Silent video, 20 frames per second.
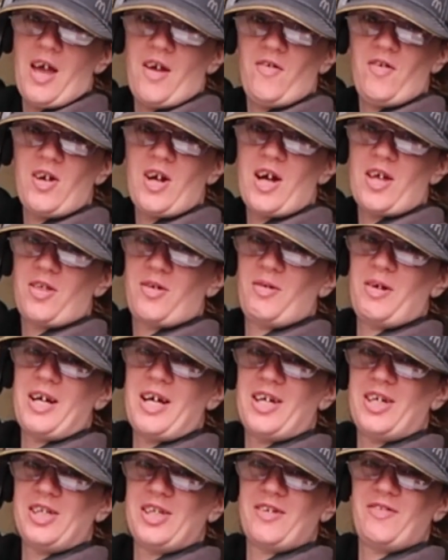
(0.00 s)
If you got three
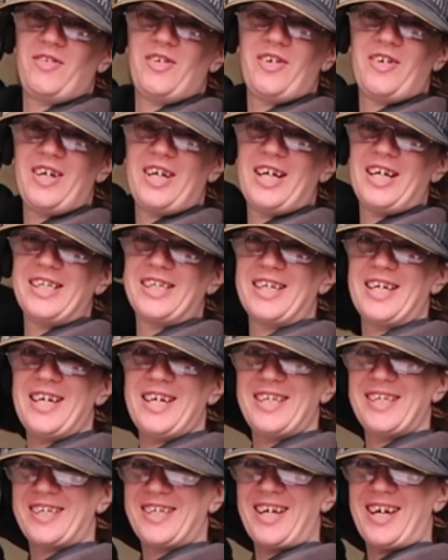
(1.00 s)
dollars and fifty nine
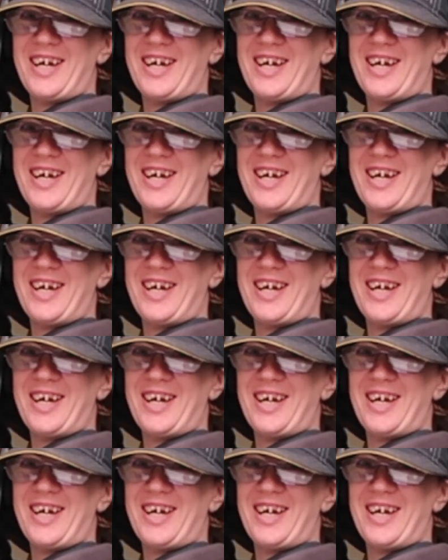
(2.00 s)
cents.